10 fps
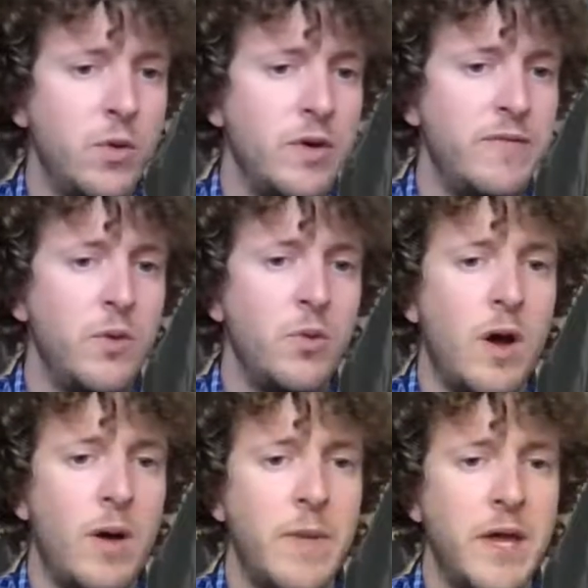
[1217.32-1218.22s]
if you,
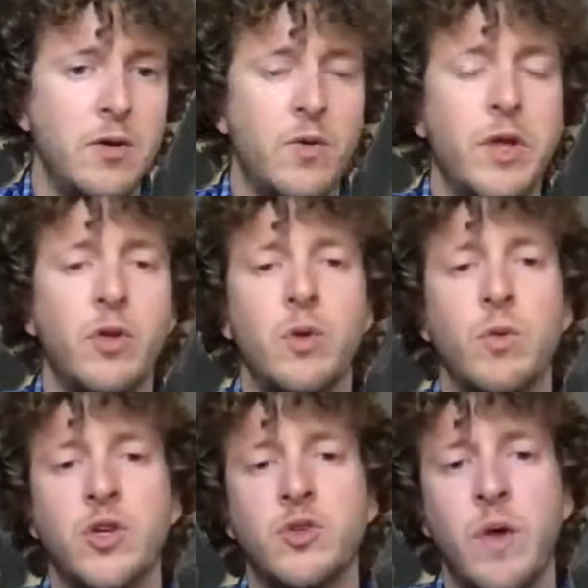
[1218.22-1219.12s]
and it really only
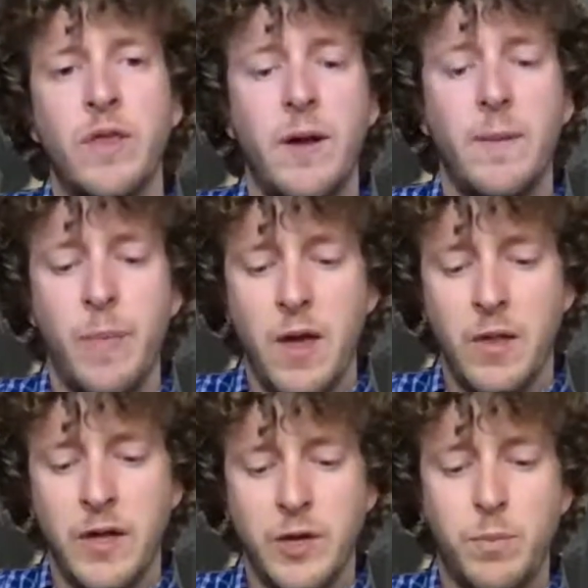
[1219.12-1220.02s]
works with
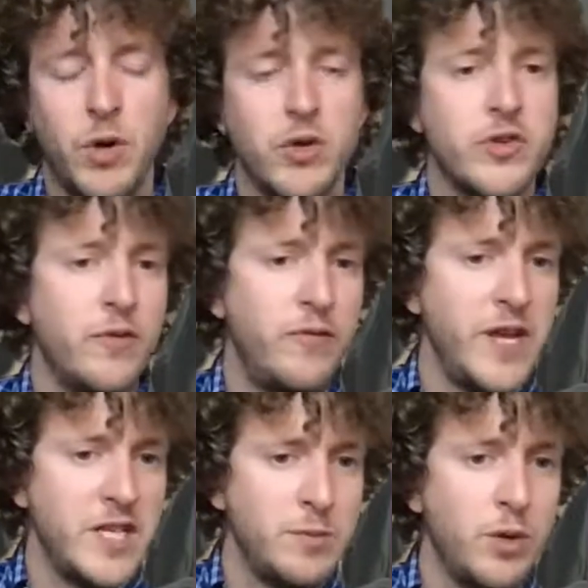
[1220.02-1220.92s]
like personal
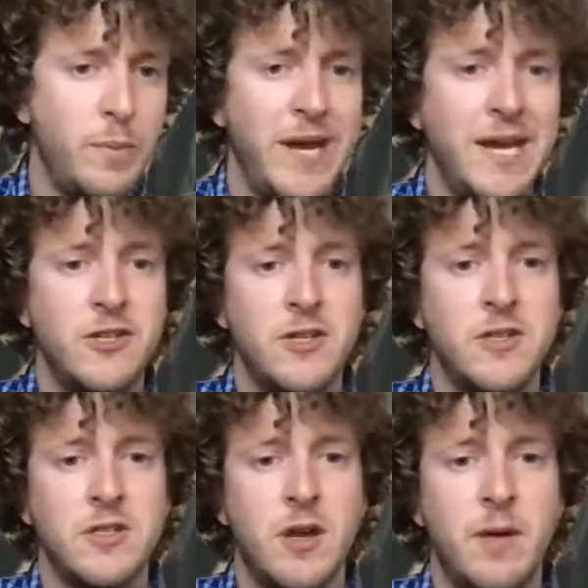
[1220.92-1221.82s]
Facebook
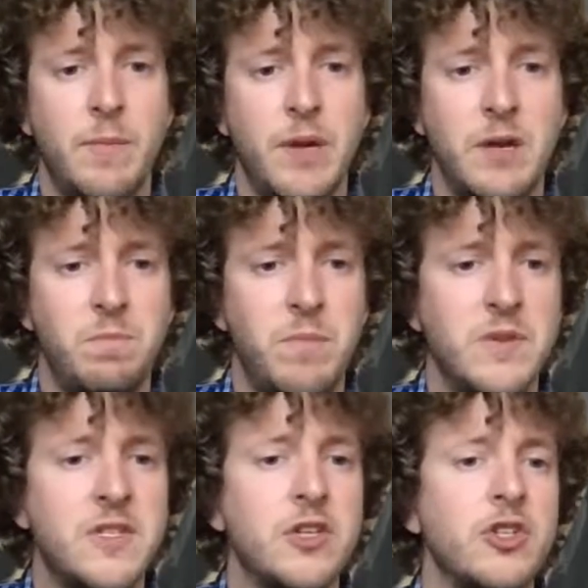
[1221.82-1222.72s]
pages, but it
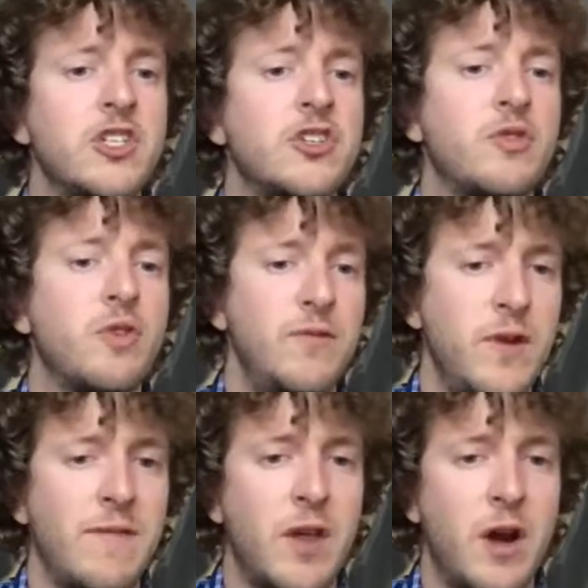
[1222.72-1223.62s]
essentially just, if
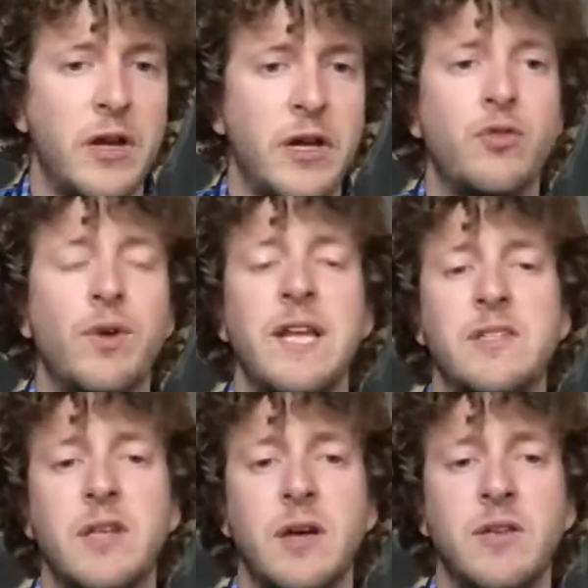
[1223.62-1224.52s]
you have that on, it
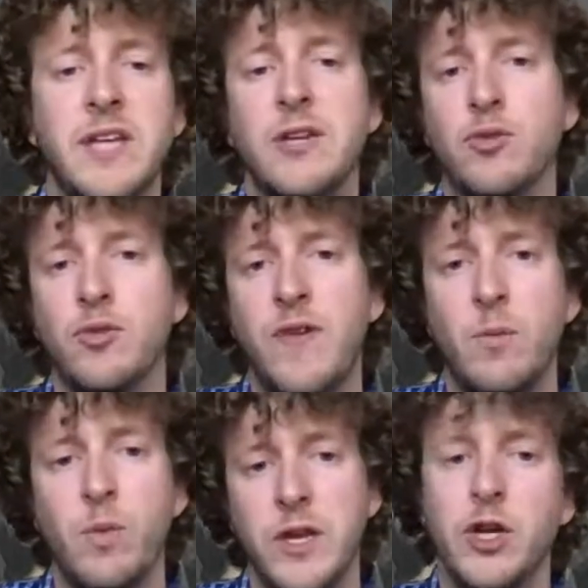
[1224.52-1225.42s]
creates a scheduled event
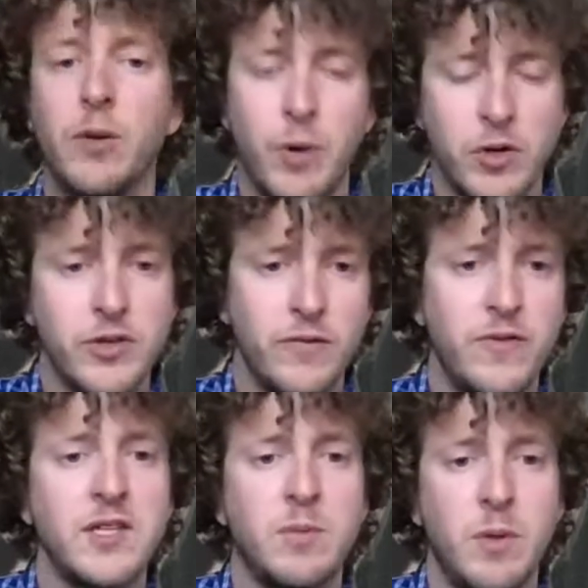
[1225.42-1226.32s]
within your personal
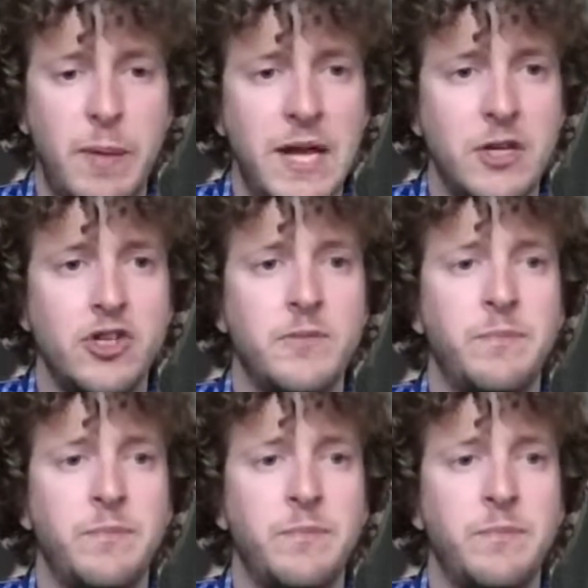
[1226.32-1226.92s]
Facebook page.